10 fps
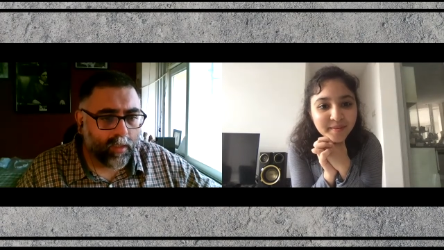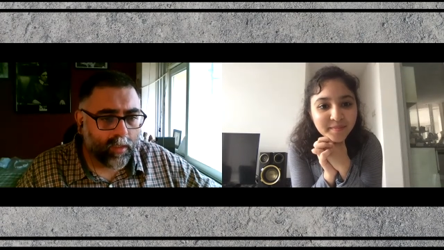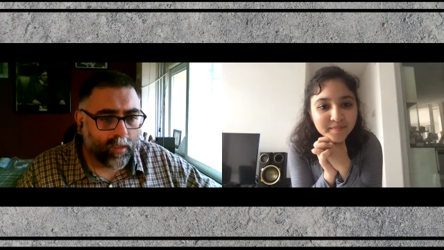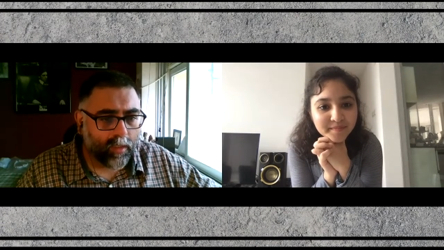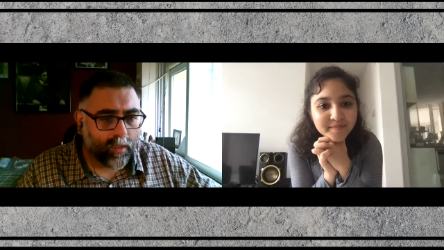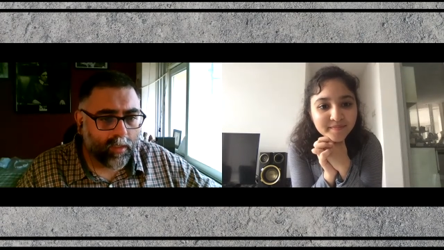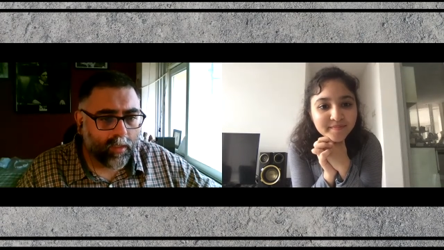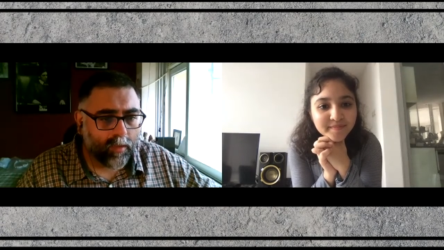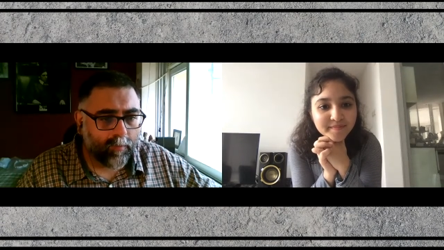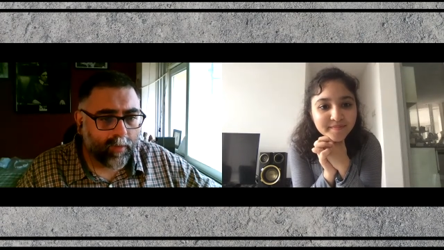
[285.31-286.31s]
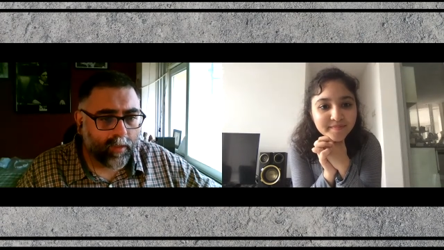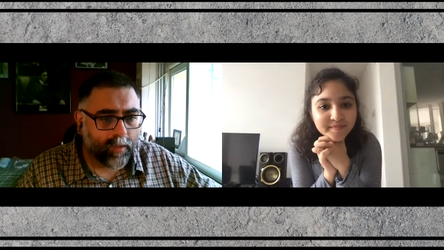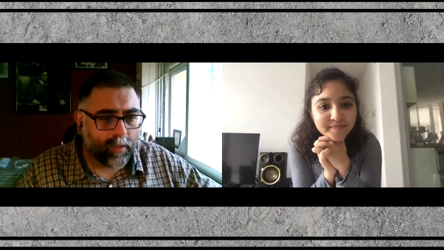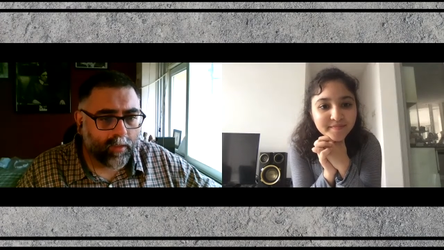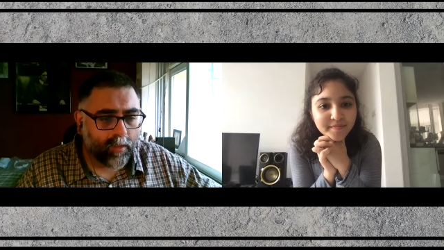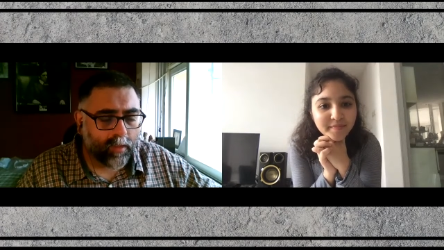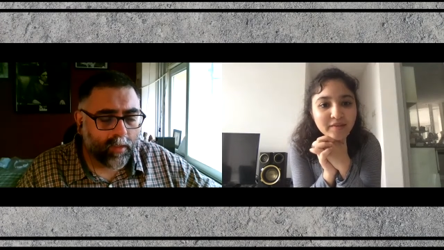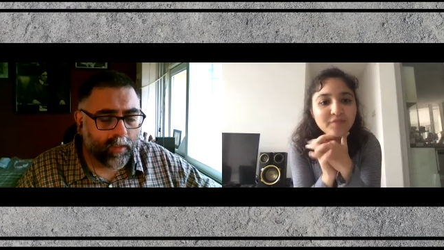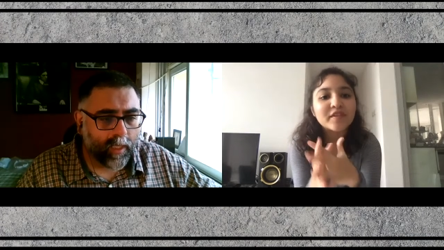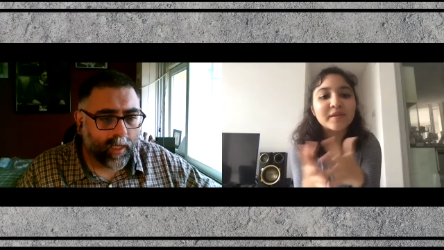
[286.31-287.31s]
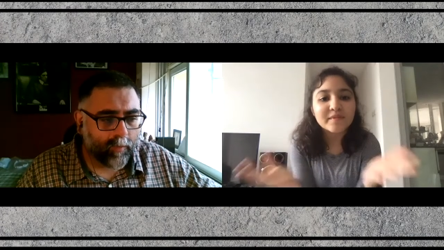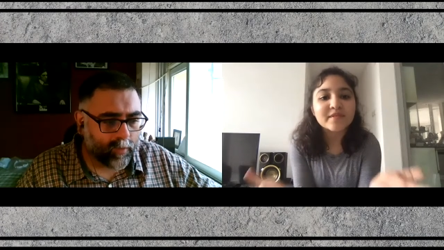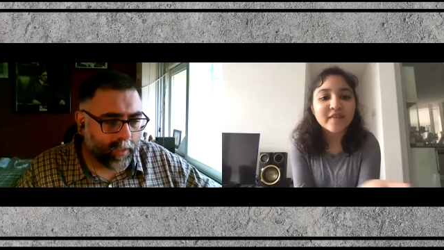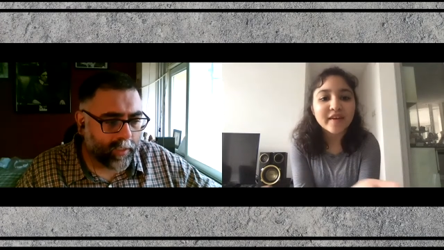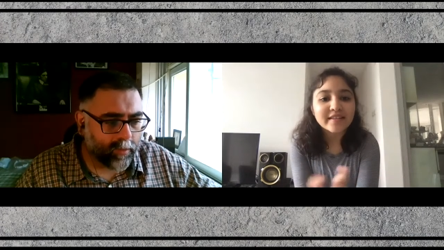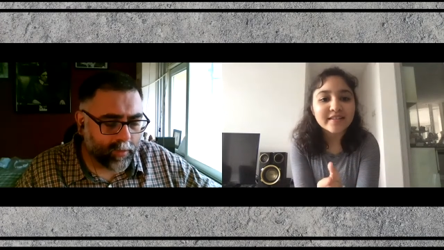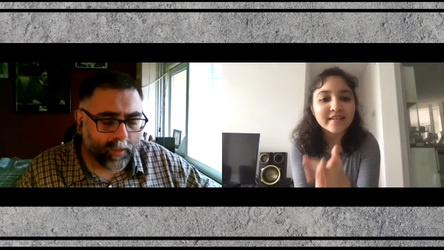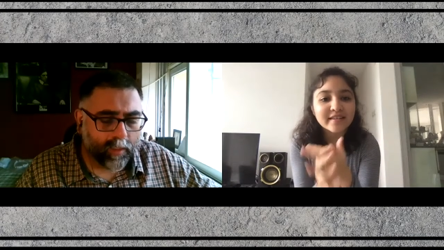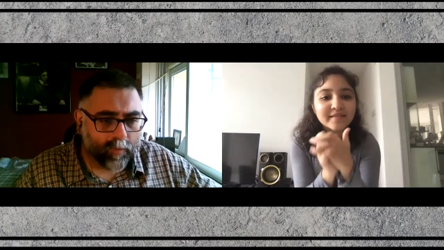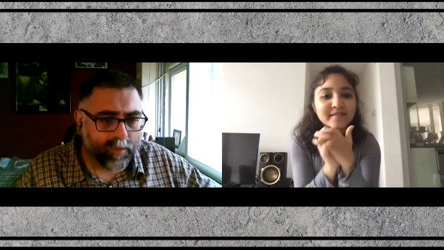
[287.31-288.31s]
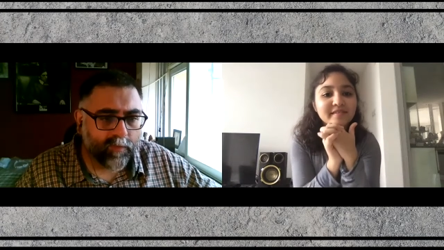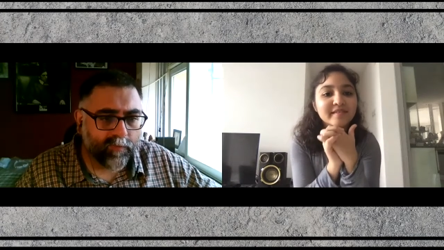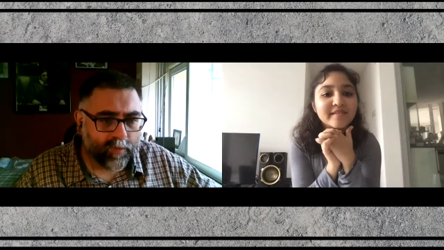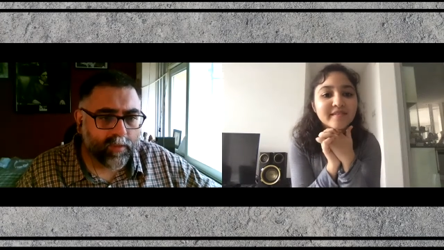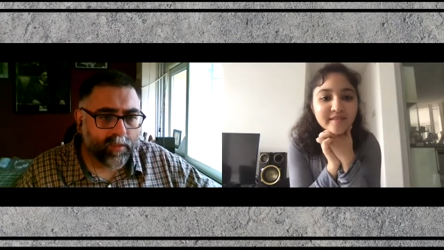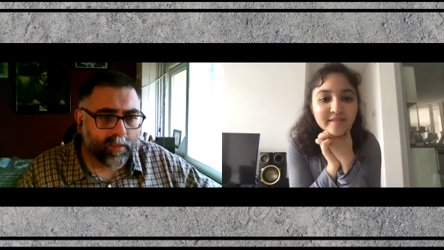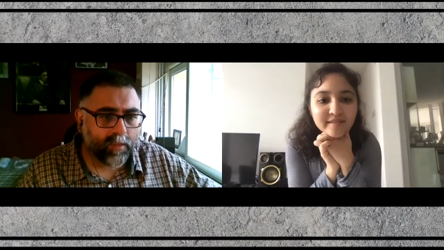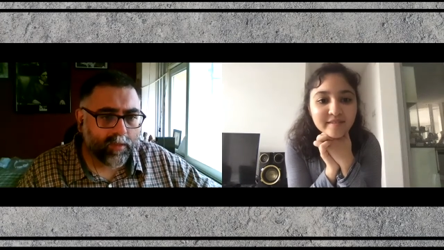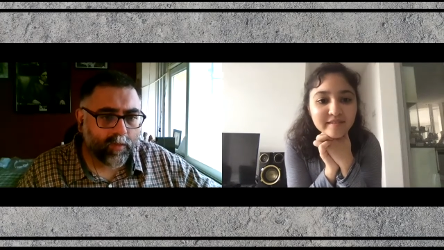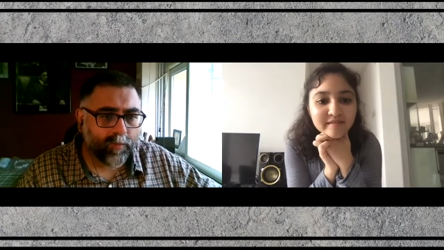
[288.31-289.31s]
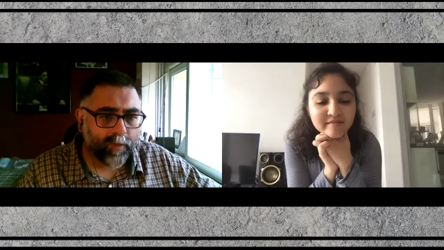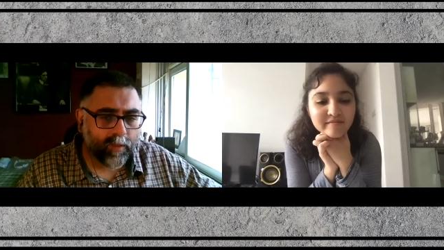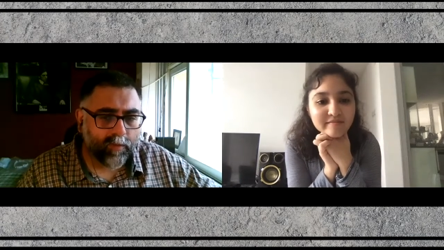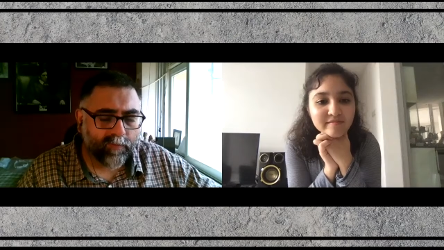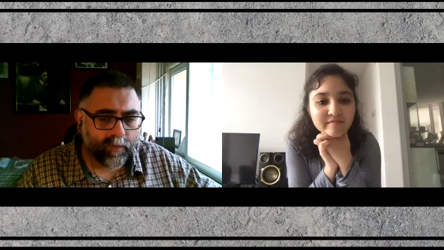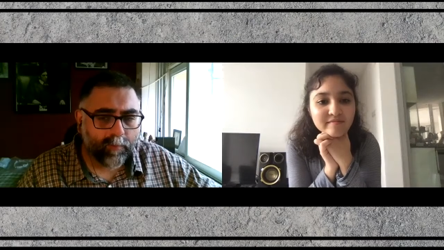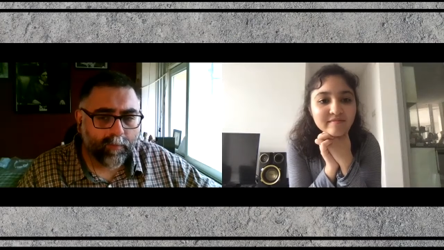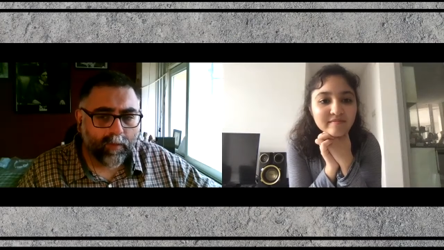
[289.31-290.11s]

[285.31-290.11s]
Speaker 1: Uh, but uh, yeah, I would like to think it was the first uh, superhero film.